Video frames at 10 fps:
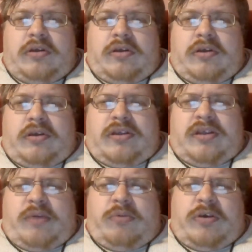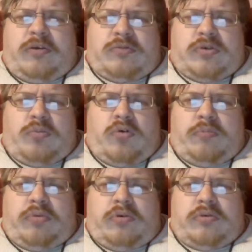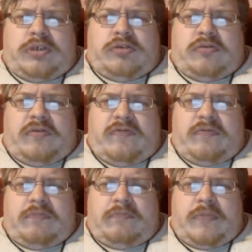Yesterday I found myself helping somebody out